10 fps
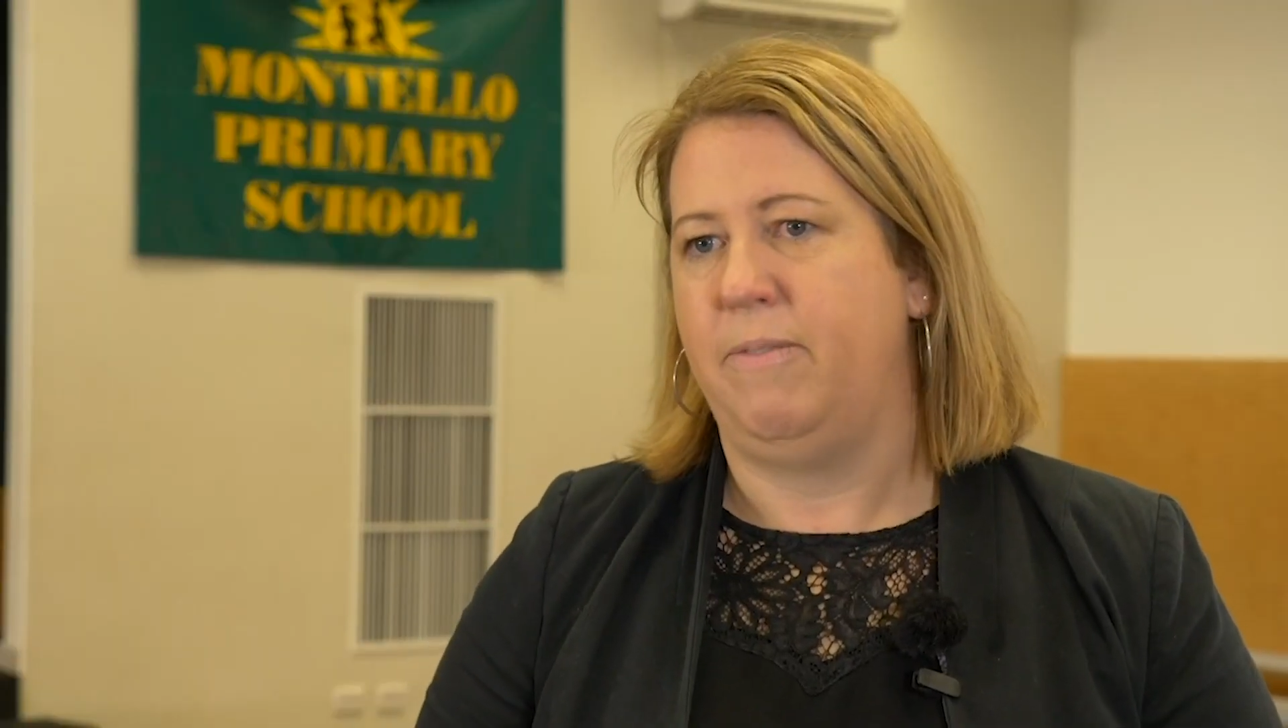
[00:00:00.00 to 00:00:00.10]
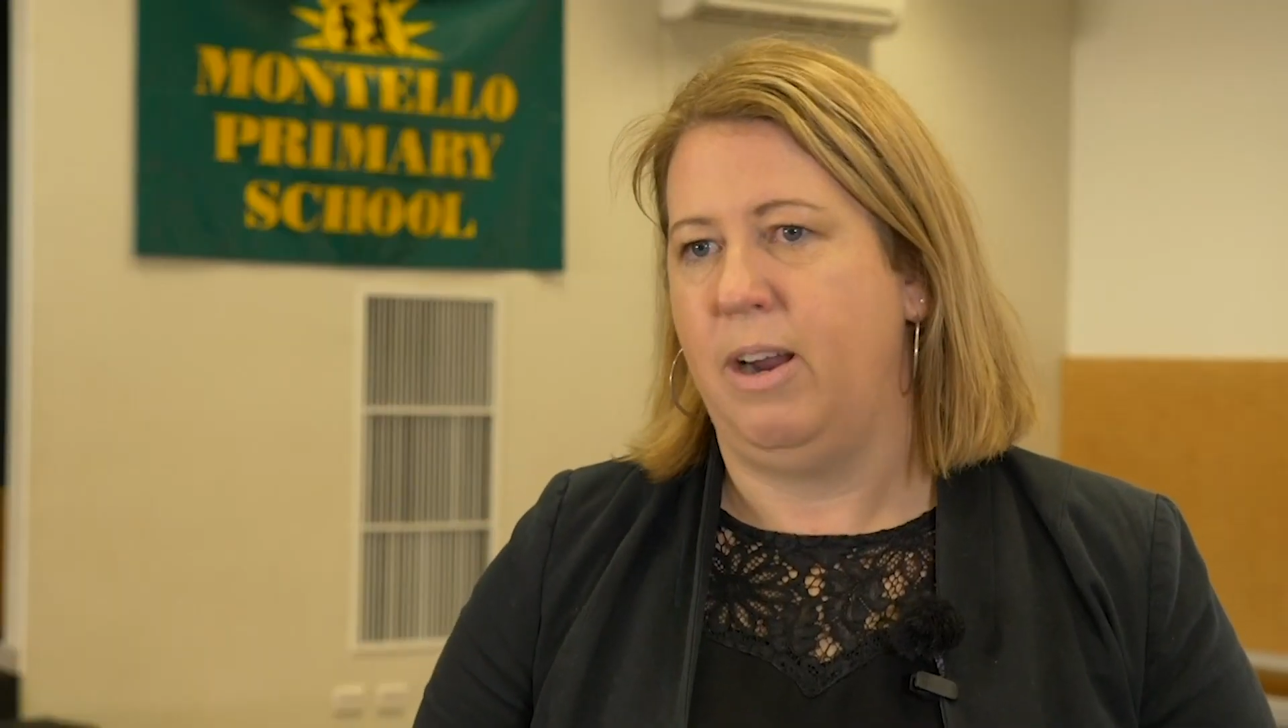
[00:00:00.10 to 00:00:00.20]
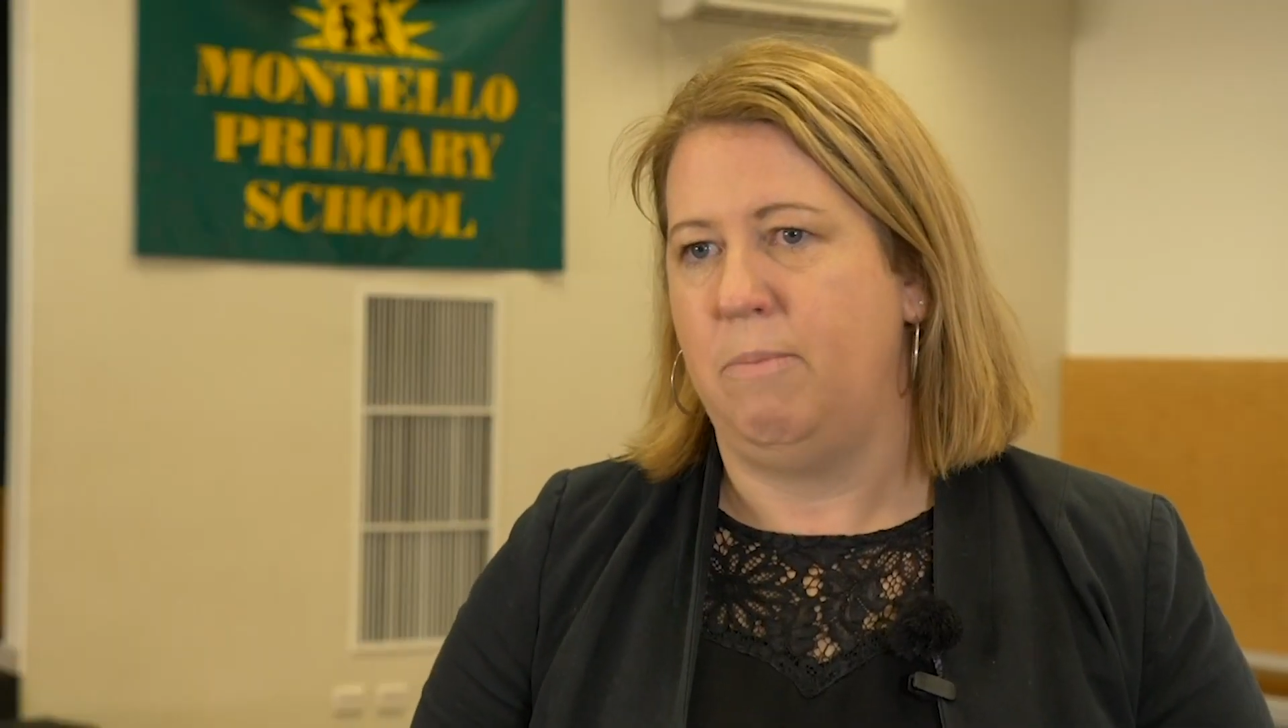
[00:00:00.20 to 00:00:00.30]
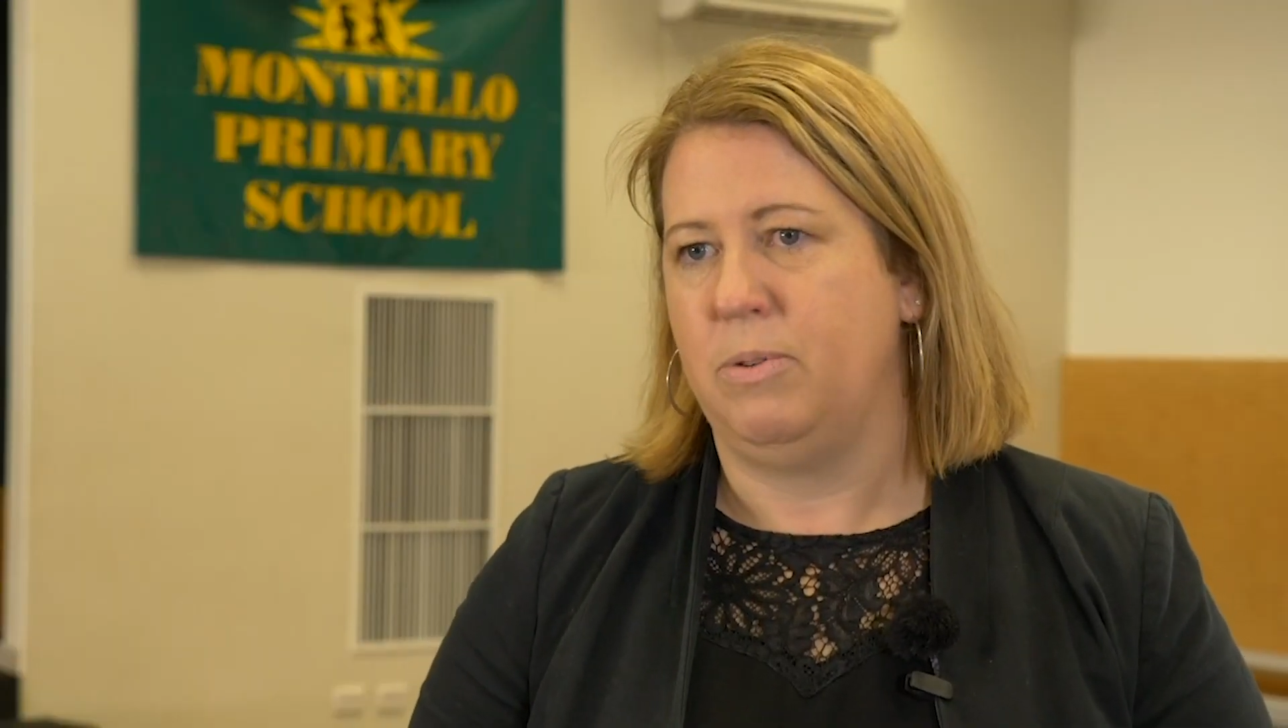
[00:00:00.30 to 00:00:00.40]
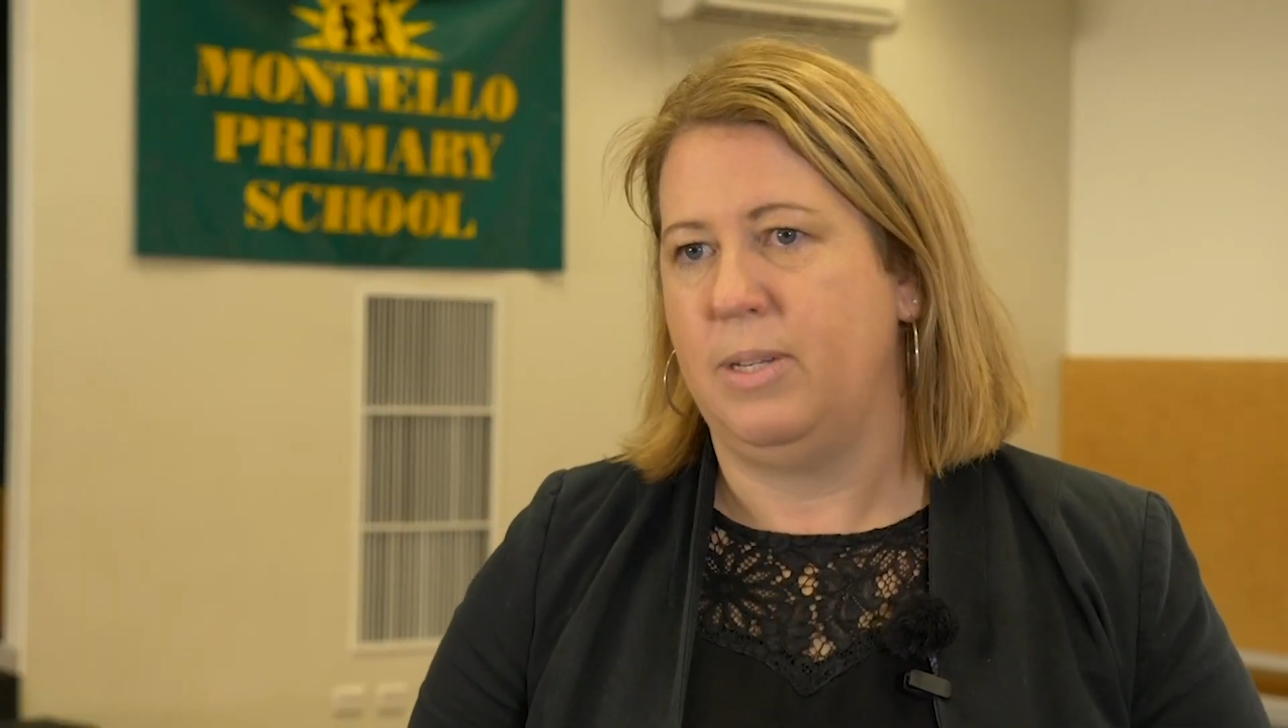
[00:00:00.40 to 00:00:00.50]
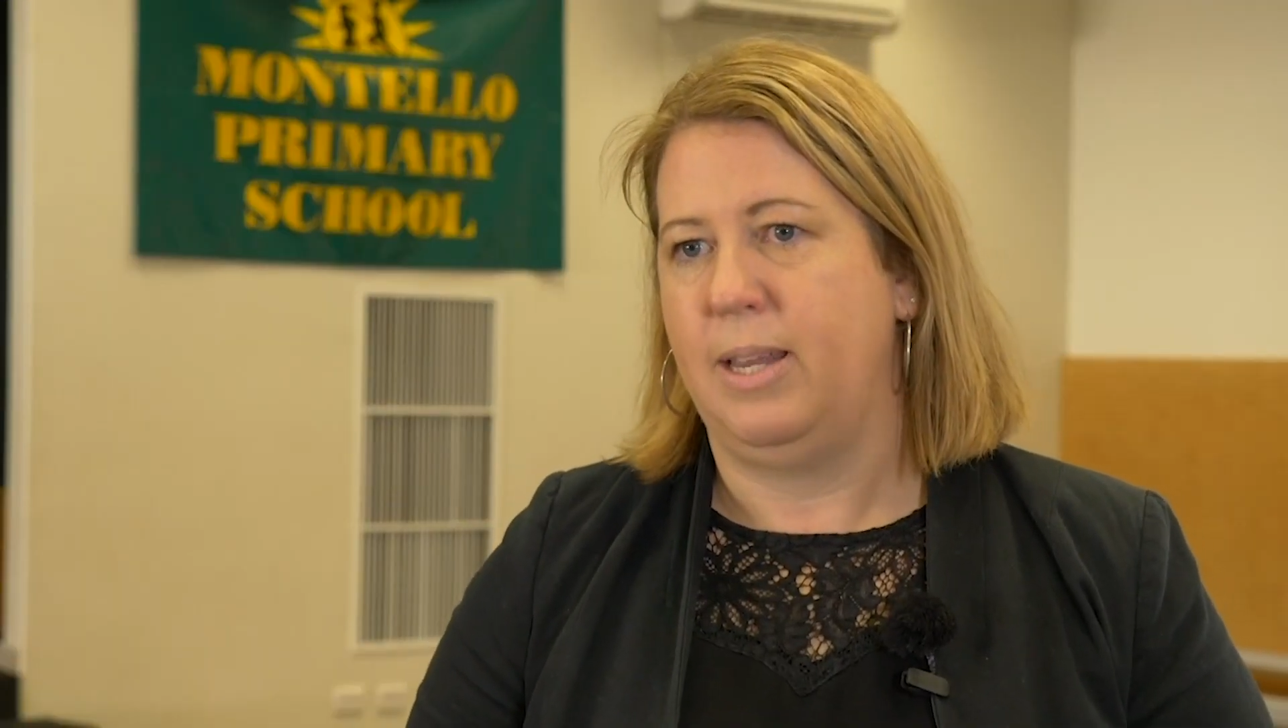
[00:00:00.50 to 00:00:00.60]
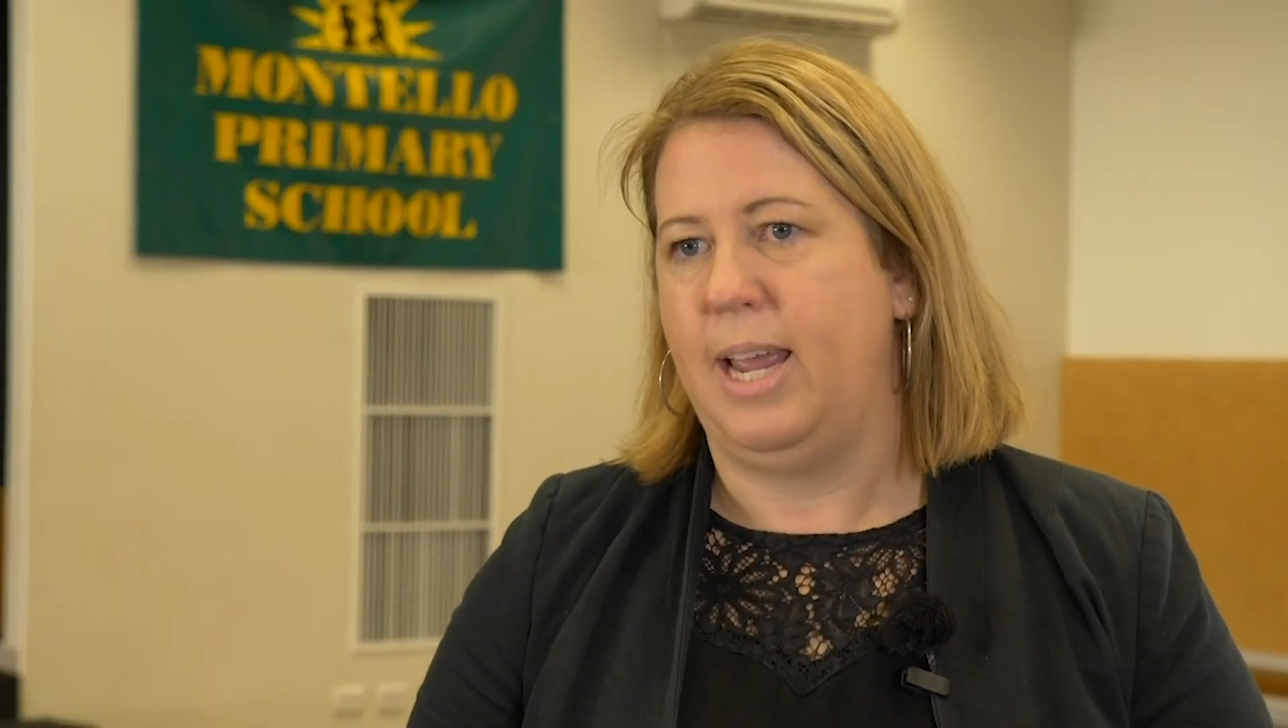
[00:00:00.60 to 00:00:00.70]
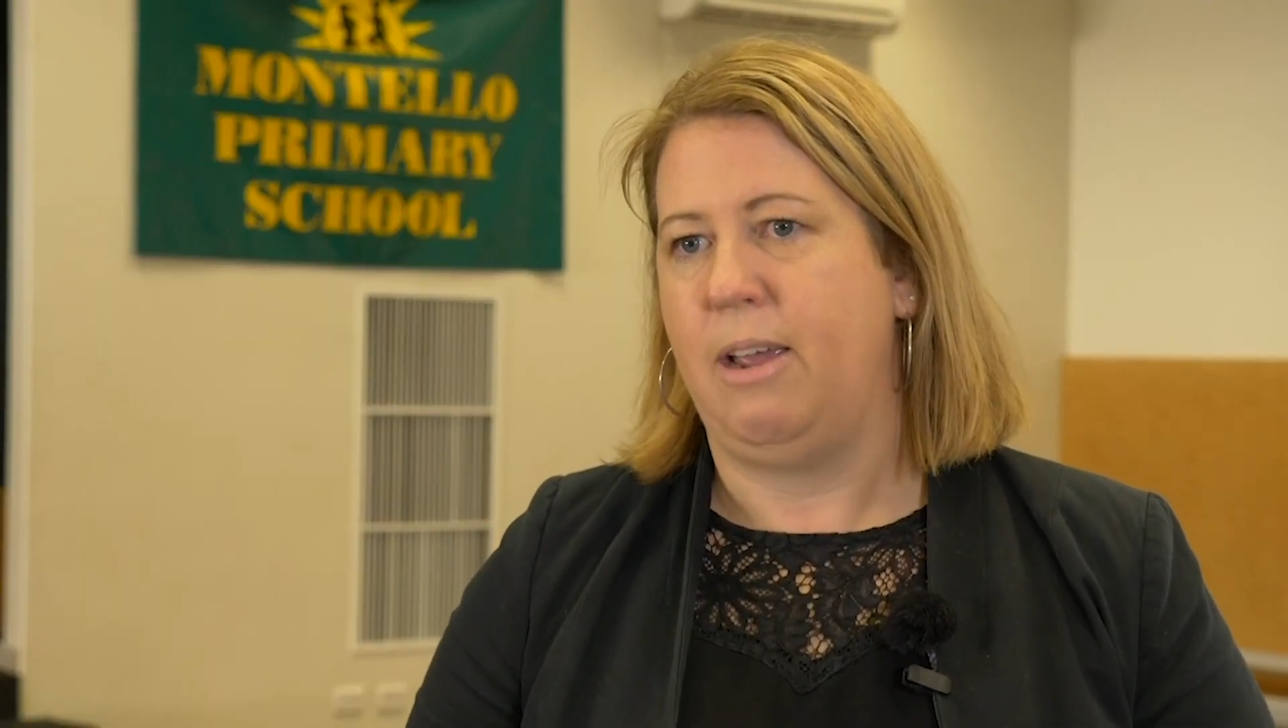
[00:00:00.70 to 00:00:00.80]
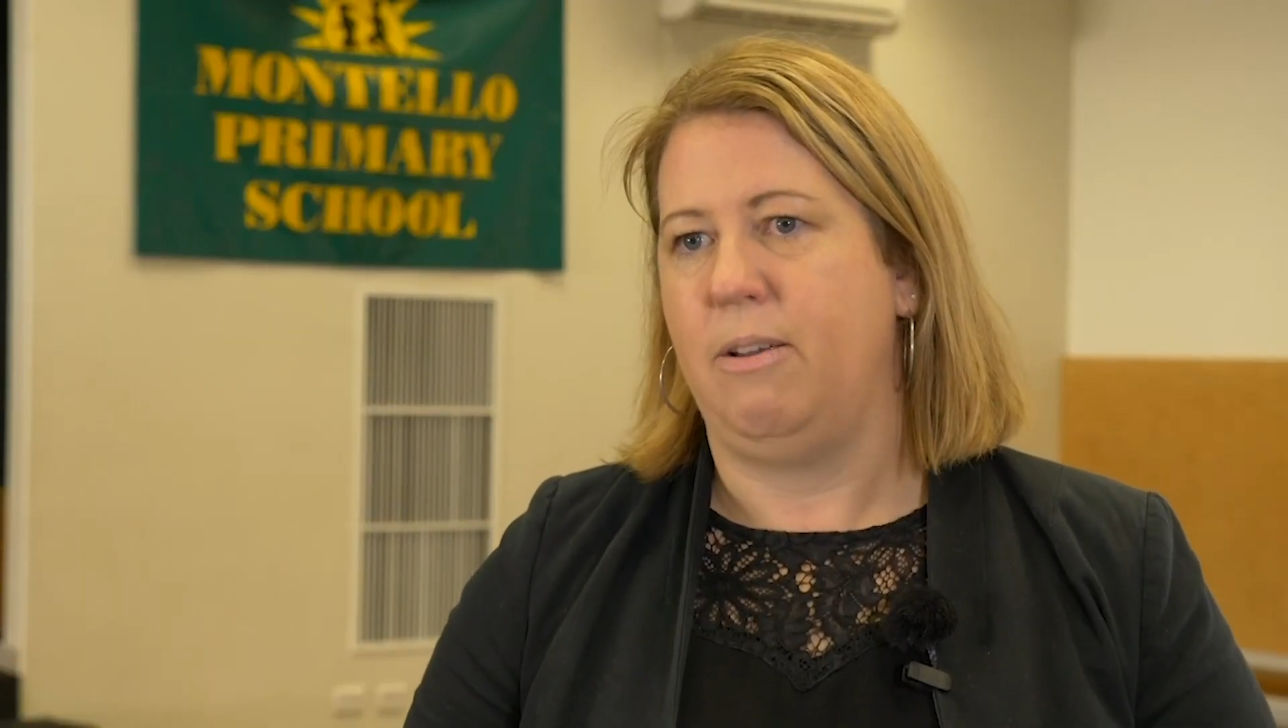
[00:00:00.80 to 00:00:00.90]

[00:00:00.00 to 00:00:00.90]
variables that they